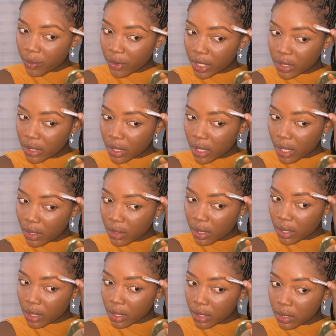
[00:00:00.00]
practical
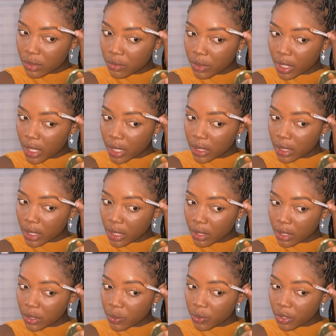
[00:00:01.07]
things regarding our
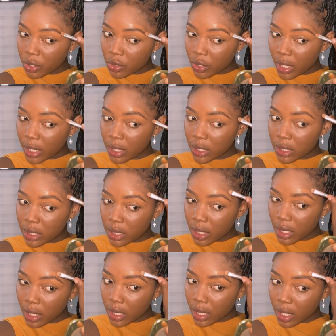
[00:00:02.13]

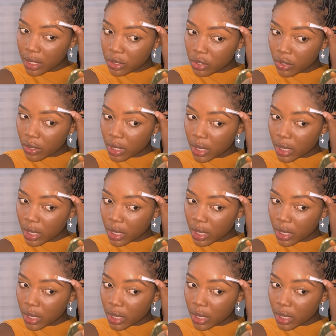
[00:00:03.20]
spirituality as young